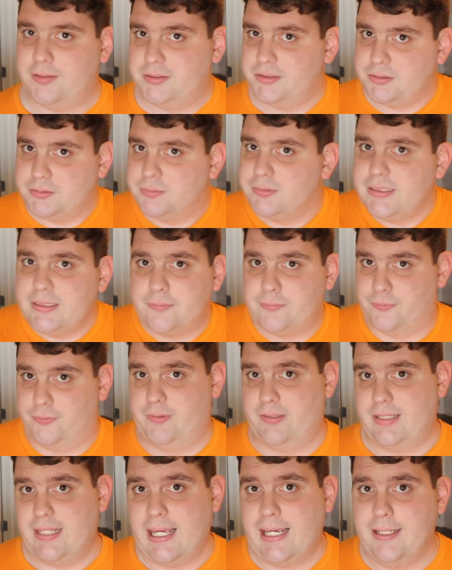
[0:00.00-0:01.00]
all you'll need
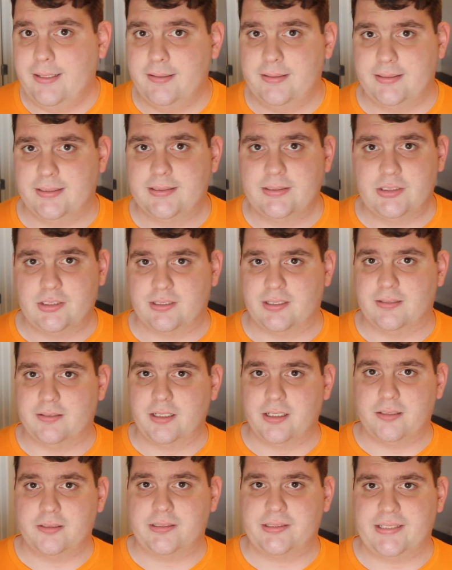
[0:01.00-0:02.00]
for that is just a
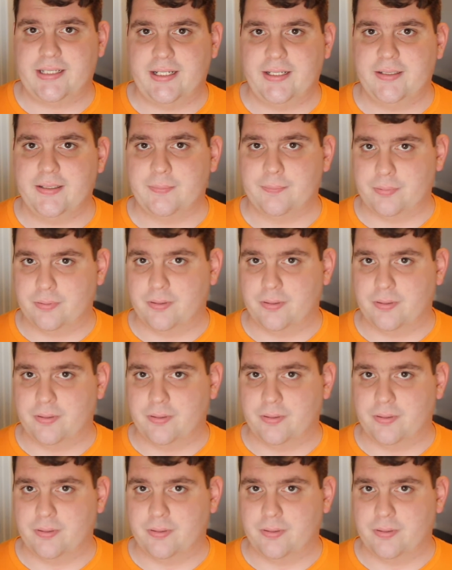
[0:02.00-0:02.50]
$sign and